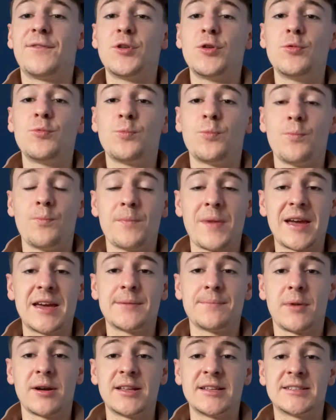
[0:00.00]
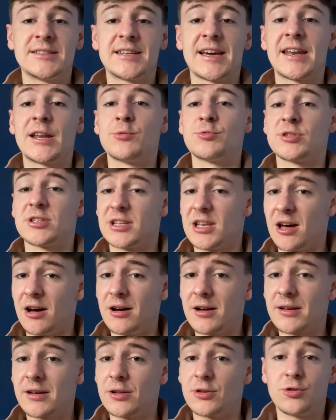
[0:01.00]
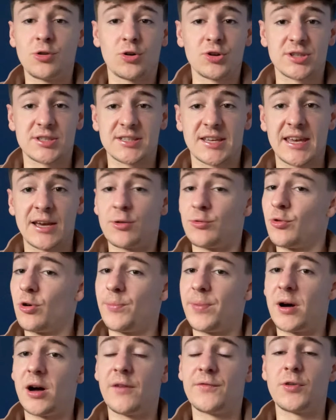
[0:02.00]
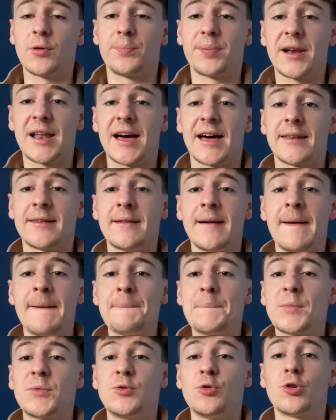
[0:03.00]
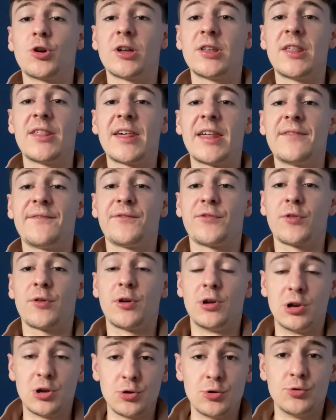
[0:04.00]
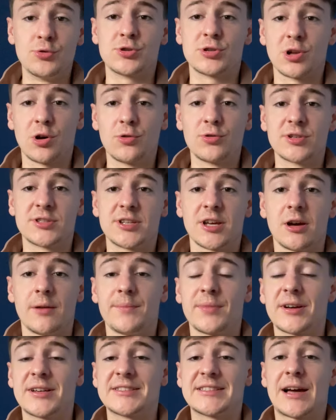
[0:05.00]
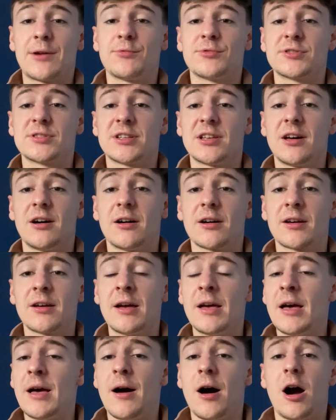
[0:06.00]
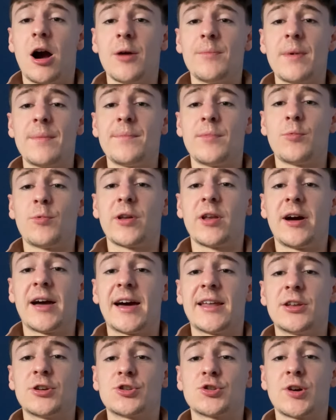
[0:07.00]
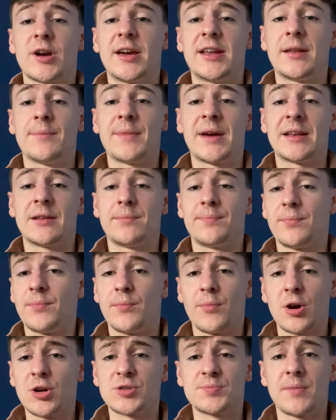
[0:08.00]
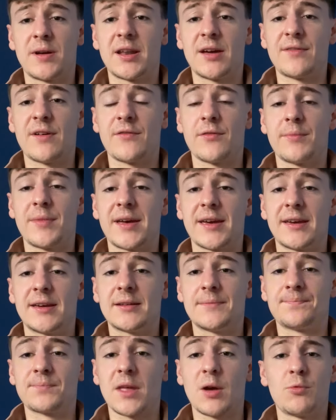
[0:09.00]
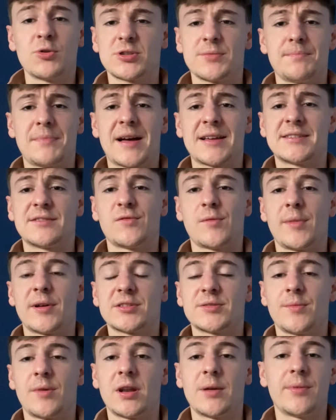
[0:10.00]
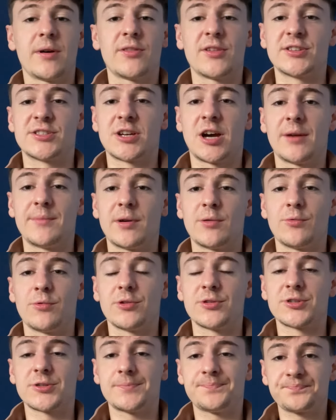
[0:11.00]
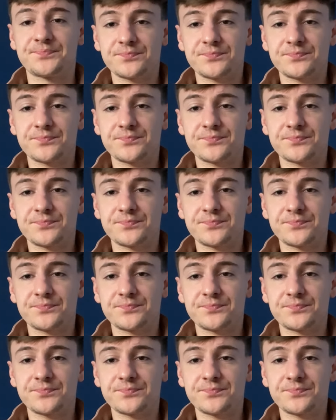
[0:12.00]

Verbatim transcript: you made money today and it was luck, not skill, not part of your plan, you're going to then lose long term because that was luck. I remember when I had a trade that made most money I've ever made. It wasn't massive amounts of money, but at the time it was.